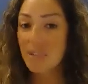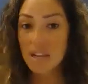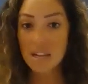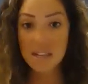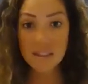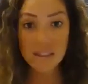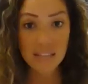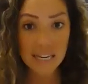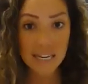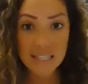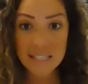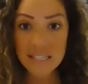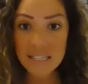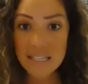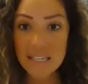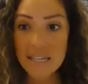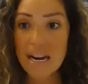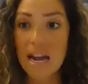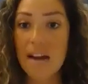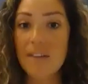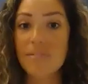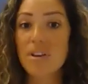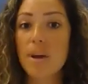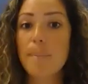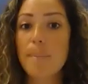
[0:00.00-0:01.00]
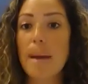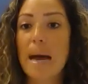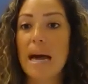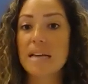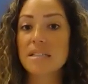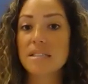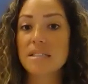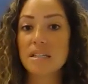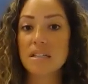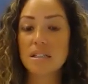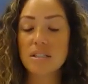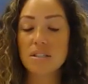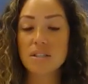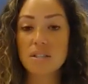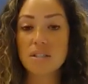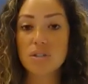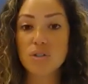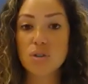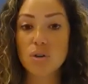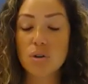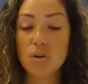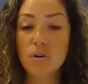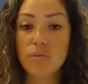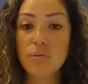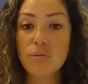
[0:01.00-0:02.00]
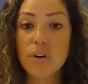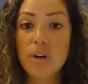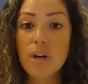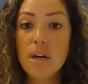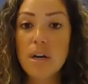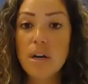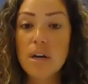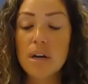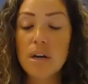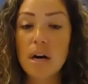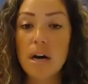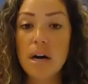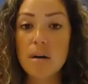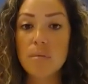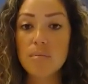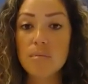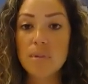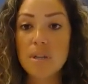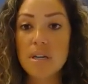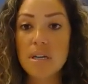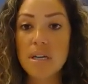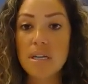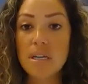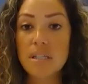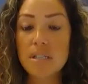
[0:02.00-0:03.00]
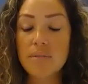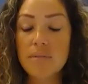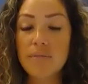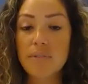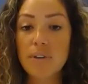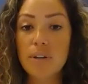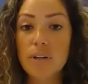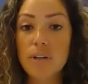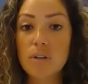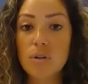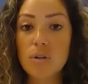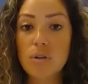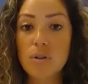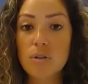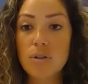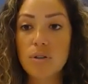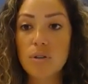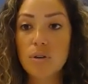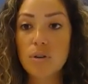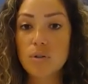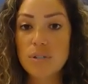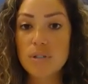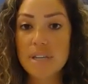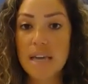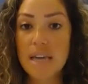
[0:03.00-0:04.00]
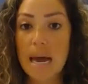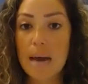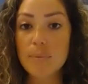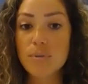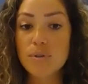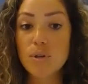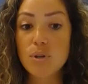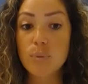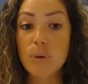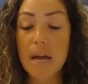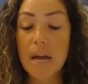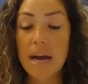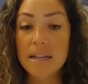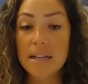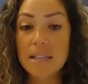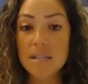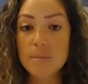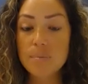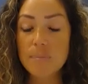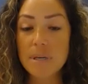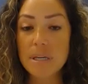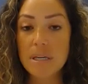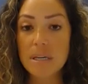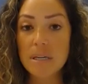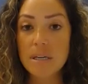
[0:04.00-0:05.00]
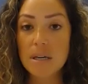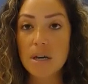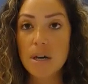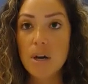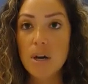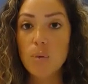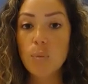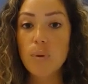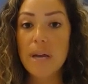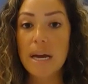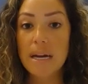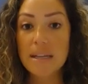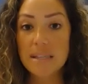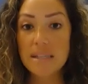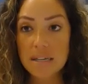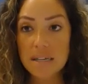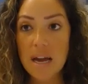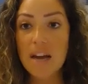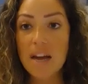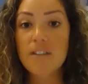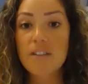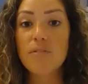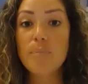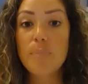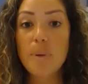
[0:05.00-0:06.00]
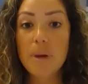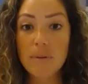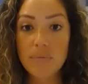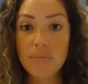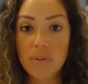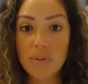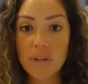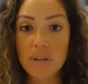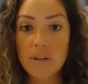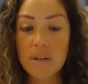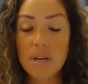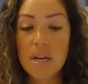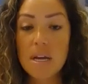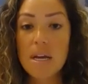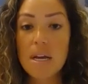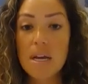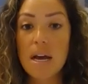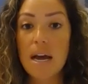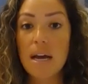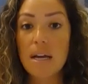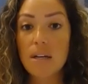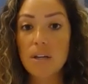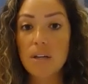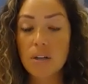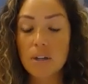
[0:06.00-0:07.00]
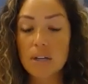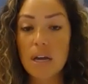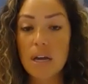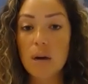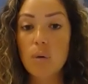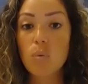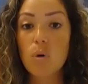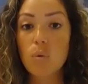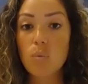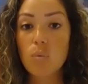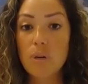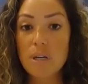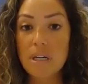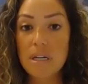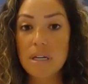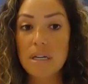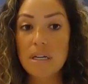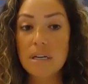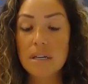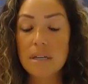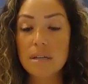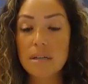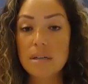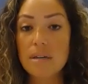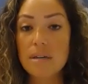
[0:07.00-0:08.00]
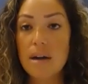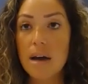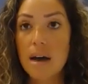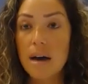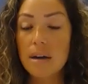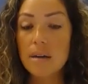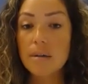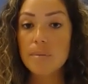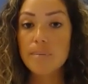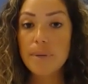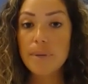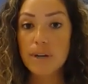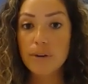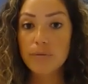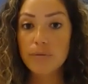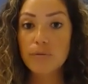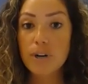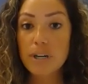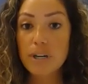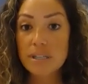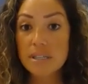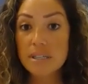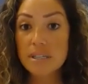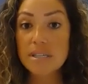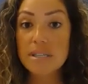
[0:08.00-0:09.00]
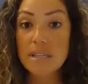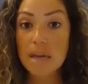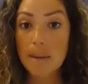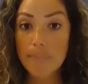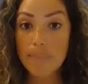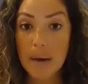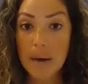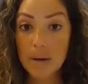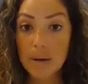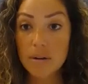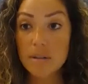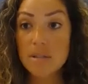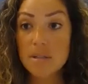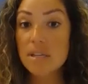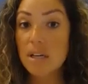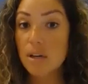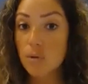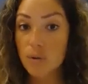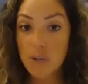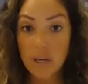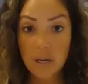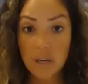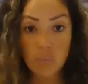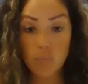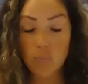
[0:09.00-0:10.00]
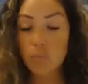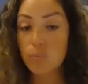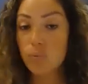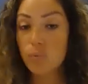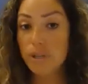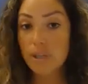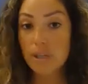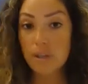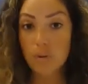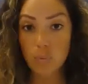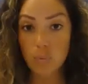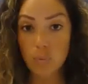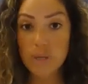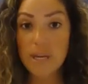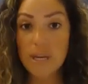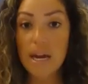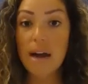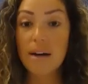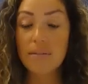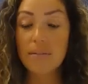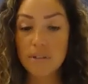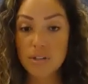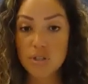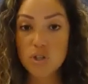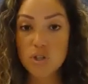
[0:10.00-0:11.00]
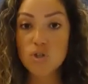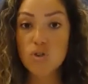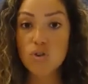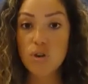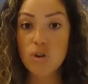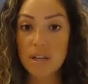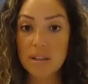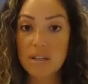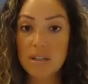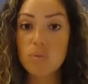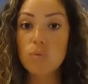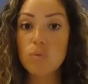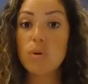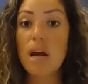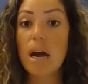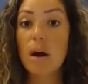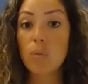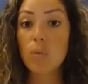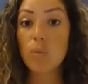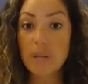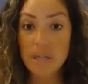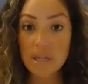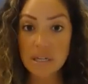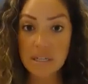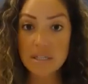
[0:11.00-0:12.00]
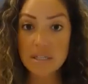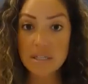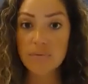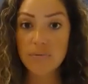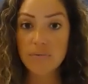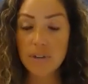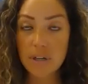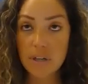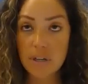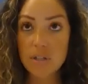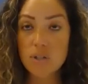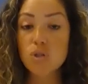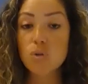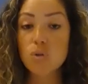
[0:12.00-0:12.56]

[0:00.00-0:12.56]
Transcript: They didn't have capacities to serve the needs and fill those gaps. So we had to kind of pivot and look at what we needed and not be afraid to step out and say, okay, we have this trend and now we need to fill it.